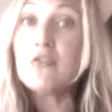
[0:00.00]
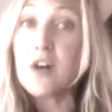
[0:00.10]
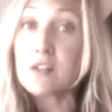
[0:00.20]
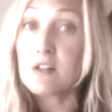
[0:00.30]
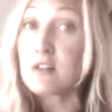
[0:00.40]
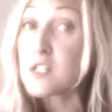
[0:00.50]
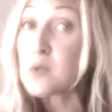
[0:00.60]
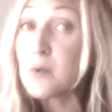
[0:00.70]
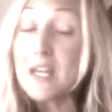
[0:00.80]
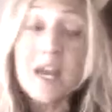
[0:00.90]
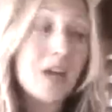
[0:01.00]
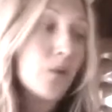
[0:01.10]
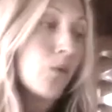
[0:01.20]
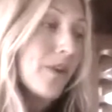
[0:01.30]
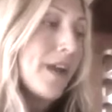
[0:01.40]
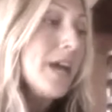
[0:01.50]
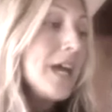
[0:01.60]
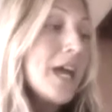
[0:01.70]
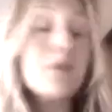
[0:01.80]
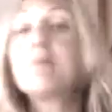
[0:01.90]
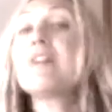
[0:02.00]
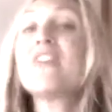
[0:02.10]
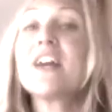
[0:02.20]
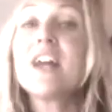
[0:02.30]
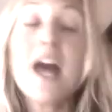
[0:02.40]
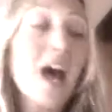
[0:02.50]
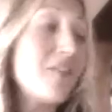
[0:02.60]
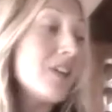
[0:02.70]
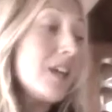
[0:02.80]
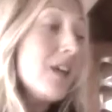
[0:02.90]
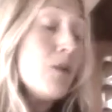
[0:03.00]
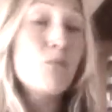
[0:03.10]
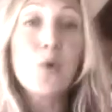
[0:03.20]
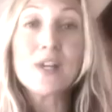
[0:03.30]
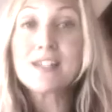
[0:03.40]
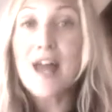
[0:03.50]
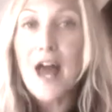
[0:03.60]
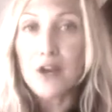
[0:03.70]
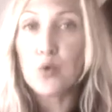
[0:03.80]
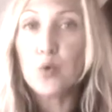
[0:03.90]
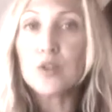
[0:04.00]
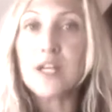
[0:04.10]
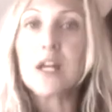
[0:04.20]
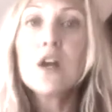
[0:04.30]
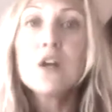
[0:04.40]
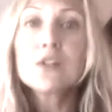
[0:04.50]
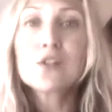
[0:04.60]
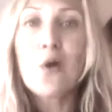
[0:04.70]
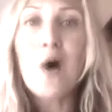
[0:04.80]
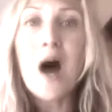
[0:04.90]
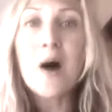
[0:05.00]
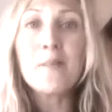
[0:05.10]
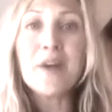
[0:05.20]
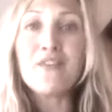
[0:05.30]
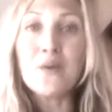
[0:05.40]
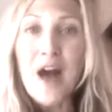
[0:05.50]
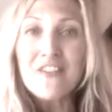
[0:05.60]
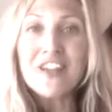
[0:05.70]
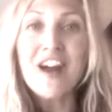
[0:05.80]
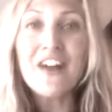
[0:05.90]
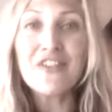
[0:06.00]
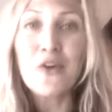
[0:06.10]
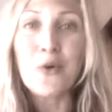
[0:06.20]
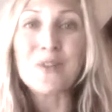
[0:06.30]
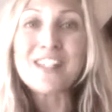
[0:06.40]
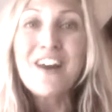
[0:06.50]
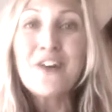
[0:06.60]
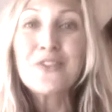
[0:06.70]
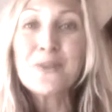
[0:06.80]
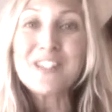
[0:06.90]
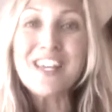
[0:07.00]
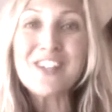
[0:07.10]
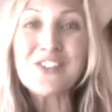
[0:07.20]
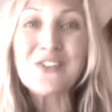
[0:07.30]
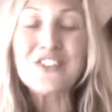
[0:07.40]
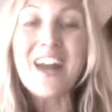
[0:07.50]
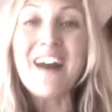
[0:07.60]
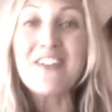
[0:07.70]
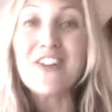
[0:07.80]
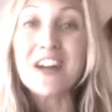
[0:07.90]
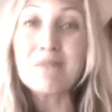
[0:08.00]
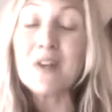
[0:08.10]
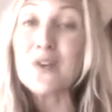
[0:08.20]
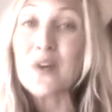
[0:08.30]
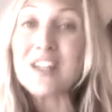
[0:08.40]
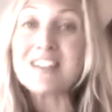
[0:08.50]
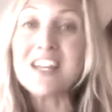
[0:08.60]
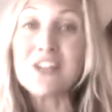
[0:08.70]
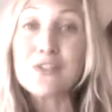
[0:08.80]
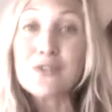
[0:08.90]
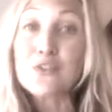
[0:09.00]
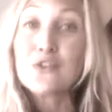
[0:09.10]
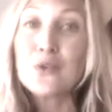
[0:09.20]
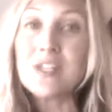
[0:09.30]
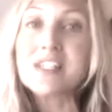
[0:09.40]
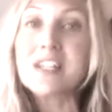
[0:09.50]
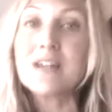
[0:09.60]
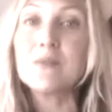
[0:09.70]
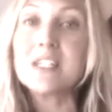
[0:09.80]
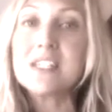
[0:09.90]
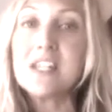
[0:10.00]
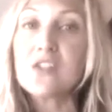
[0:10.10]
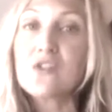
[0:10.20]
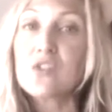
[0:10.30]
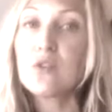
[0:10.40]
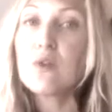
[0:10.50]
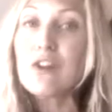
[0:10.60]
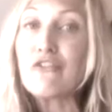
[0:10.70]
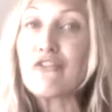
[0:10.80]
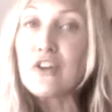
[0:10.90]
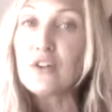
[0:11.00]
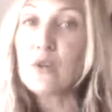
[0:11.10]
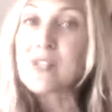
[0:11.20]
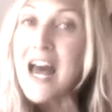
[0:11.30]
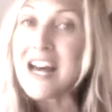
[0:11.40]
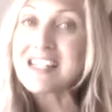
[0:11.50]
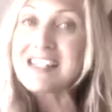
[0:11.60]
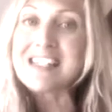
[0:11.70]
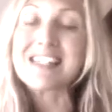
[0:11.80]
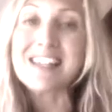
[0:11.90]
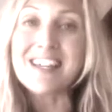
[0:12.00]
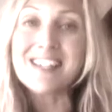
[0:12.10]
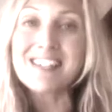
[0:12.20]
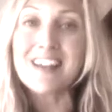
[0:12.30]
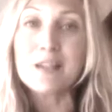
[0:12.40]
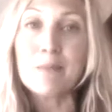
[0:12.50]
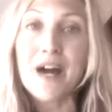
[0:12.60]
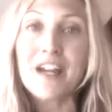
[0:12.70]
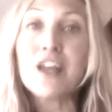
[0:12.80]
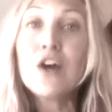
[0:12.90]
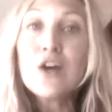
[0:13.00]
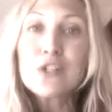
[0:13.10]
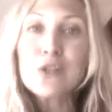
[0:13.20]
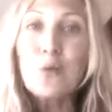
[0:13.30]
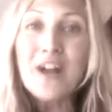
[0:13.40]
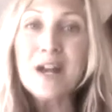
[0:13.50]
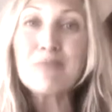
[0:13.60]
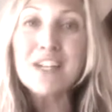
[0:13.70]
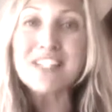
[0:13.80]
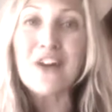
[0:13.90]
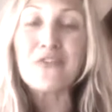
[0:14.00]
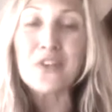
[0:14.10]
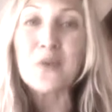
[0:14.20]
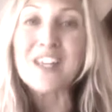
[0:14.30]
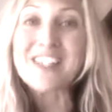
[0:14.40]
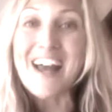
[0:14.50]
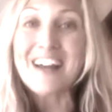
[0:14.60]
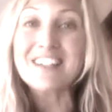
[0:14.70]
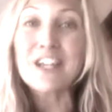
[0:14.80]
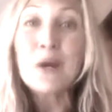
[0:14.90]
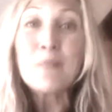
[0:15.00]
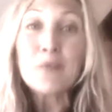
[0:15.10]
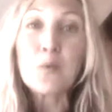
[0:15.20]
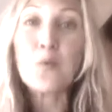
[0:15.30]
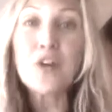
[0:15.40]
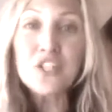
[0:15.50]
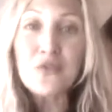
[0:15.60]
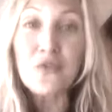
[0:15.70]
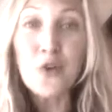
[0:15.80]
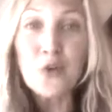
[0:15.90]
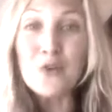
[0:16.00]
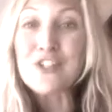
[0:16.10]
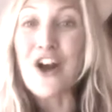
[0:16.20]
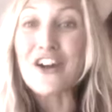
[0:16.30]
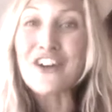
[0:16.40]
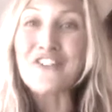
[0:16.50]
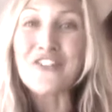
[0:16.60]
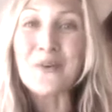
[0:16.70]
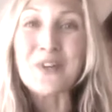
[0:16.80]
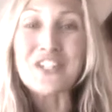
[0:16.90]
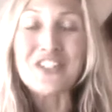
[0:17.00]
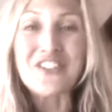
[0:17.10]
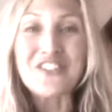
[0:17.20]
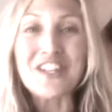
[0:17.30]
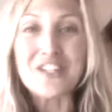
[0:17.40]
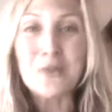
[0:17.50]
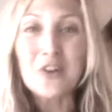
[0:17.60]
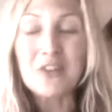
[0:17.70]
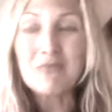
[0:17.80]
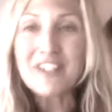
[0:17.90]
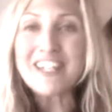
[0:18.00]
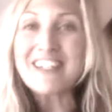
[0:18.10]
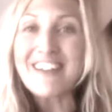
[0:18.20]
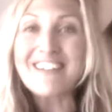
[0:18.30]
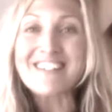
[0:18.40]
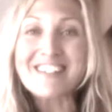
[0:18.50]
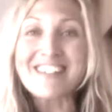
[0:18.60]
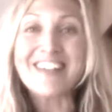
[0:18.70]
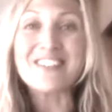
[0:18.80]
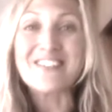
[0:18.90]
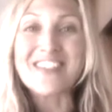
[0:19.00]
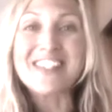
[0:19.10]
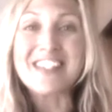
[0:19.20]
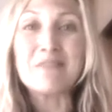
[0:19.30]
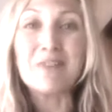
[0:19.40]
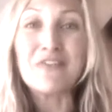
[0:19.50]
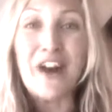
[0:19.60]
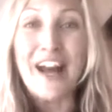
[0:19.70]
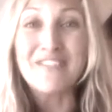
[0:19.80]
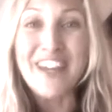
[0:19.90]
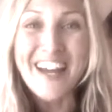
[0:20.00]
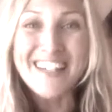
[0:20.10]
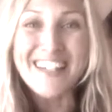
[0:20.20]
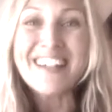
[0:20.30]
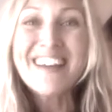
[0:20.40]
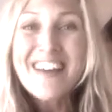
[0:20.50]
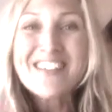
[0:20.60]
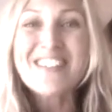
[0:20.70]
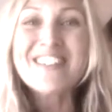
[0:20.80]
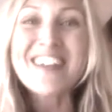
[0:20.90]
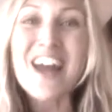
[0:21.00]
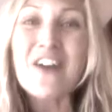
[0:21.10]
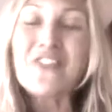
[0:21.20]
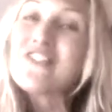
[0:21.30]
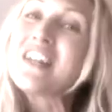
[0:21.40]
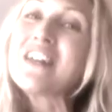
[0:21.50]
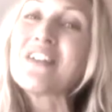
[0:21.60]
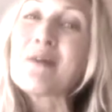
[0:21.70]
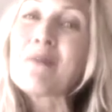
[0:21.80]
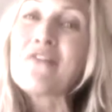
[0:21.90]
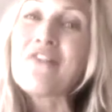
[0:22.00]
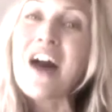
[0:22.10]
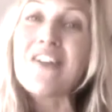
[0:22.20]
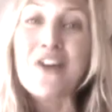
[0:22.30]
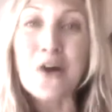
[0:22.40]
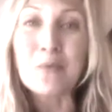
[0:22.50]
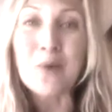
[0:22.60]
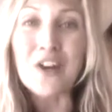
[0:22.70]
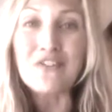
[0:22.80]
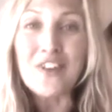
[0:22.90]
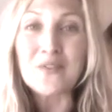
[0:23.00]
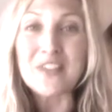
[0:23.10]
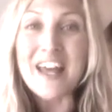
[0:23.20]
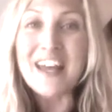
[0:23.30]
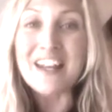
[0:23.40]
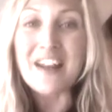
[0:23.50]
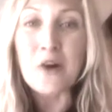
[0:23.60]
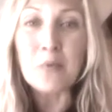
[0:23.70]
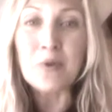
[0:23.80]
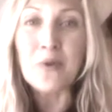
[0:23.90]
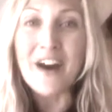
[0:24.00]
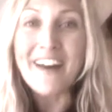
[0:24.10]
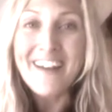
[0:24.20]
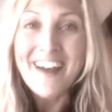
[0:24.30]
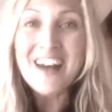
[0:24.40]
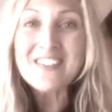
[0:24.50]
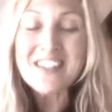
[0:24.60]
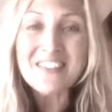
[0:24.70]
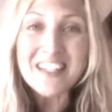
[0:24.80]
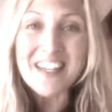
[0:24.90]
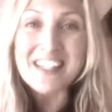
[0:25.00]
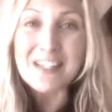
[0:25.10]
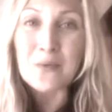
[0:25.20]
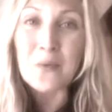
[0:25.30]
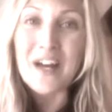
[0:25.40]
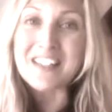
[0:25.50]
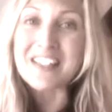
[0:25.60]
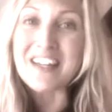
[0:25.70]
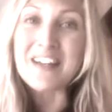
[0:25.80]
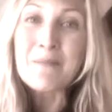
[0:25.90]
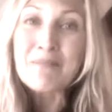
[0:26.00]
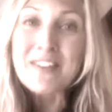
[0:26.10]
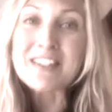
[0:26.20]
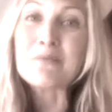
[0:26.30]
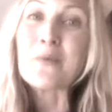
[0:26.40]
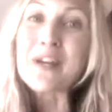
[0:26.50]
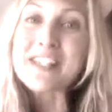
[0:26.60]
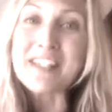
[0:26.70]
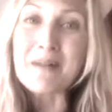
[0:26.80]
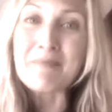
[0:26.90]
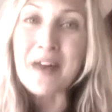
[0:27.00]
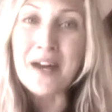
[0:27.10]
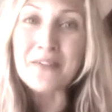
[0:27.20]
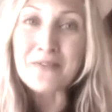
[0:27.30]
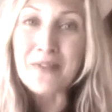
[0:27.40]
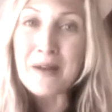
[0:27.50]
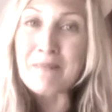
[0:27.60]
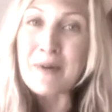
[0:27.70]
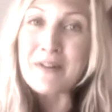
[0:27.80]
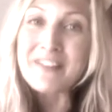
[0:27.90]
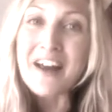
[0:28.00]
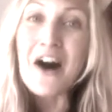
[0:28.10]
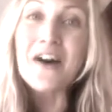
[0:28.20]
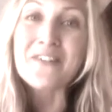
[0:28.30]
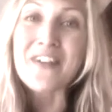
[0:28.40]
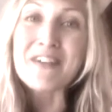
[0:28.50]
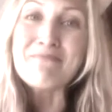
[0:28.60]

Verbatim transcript: falls under the sweet category and would be very heavy, moist, and cooling. So um, if you haven't gotten those, those tasters yet, I recommend you get the tasters. Do this again with the tasters so you can feel those essences inside the body. So when I break down for you exactly which foods are good for which doshas, you will completely understand the reasoning behind it. So look out for video number five. I hope you had fun with that, and I hope you uh, have something nice and wet to, to moisten up that ripe, that unripe